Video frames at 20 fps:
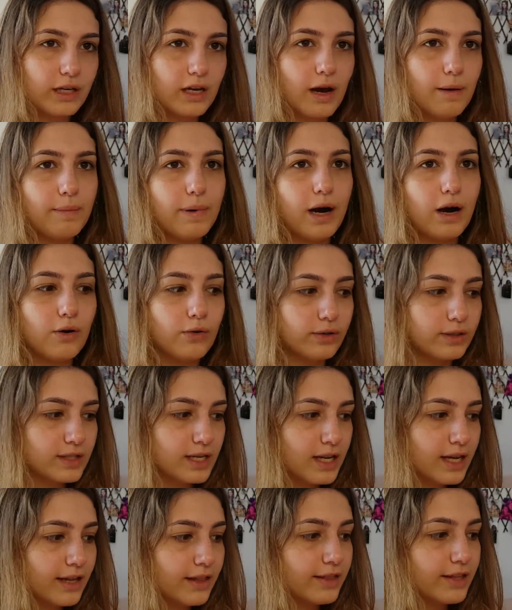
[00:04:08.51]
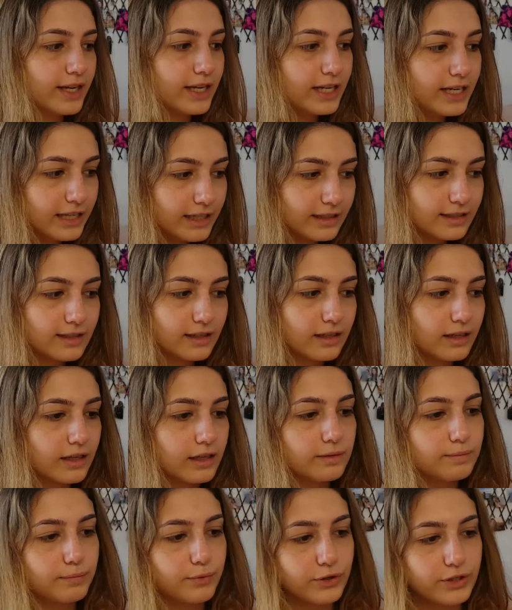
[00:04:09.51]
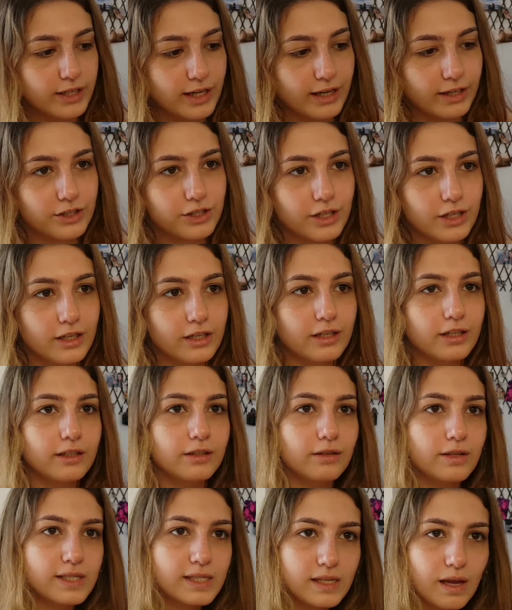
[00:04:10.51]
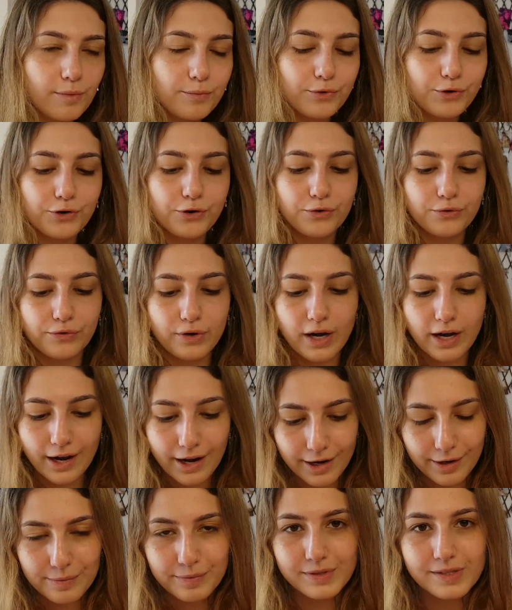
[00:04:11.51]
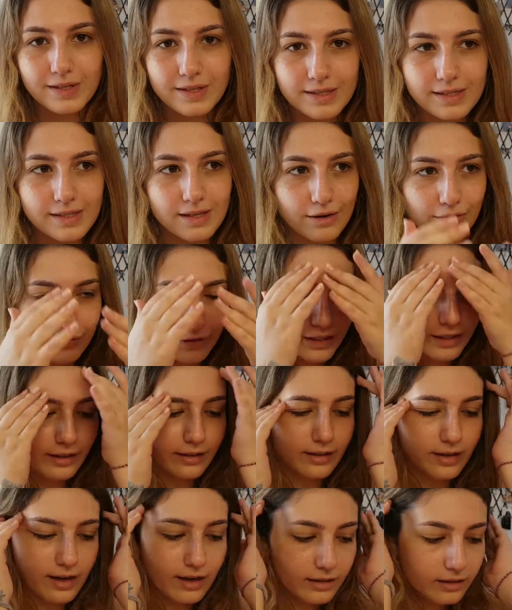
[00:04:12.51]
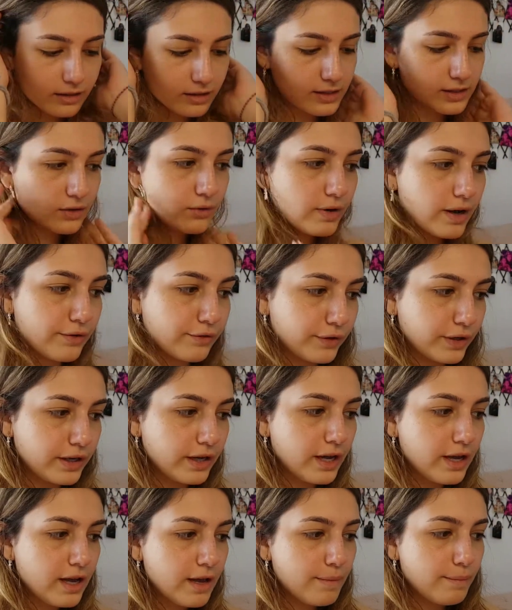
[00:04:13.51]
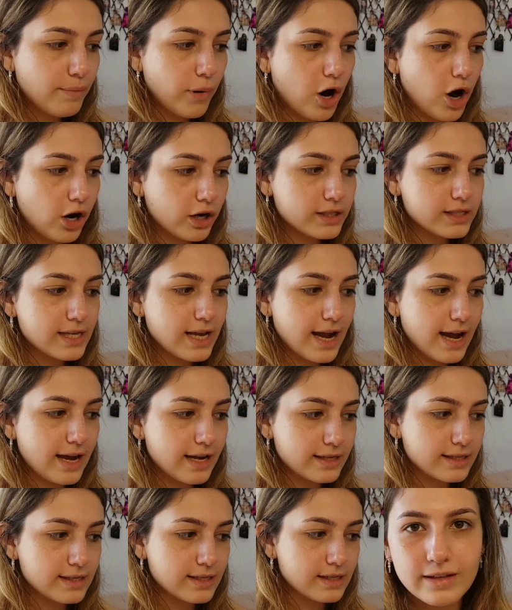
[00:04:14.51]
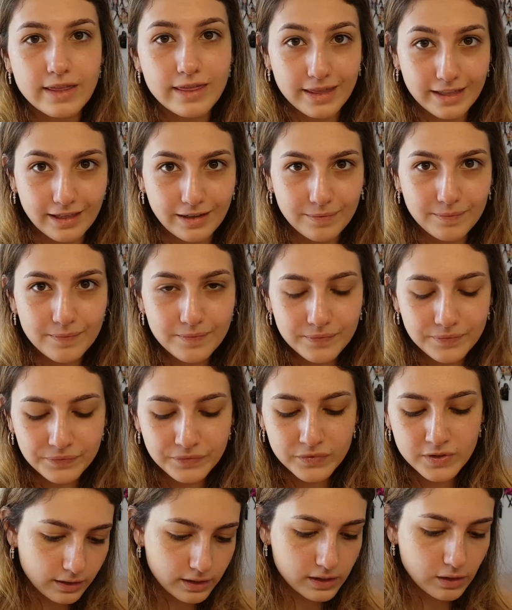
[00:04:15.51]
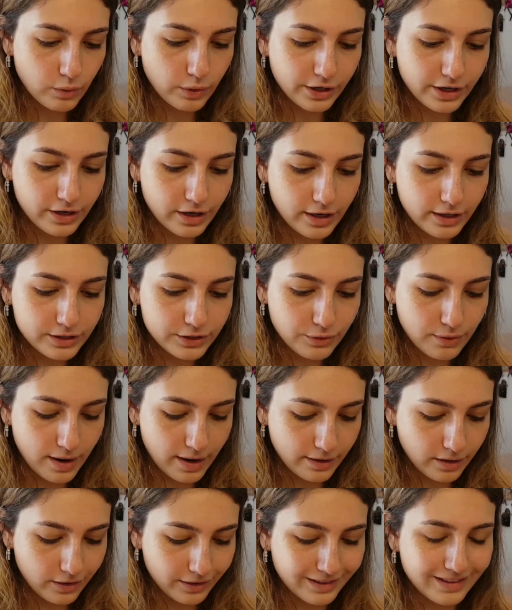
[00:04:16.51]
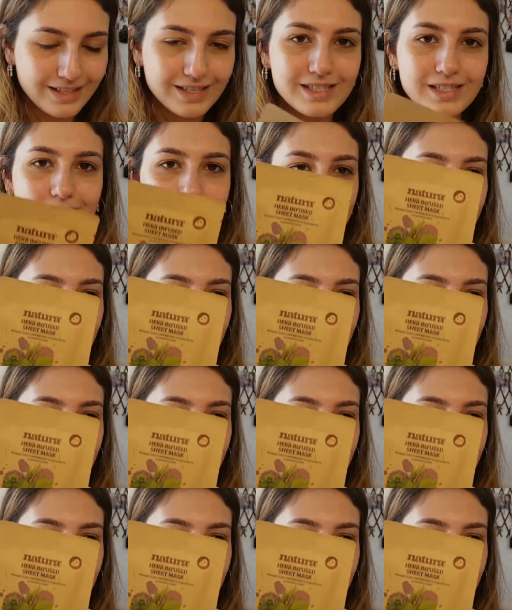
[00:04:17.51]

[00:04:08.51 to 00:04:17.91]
about the heat and heat protection and summer vibes and stuff like that. So every box has a theme. So we're gonna try on this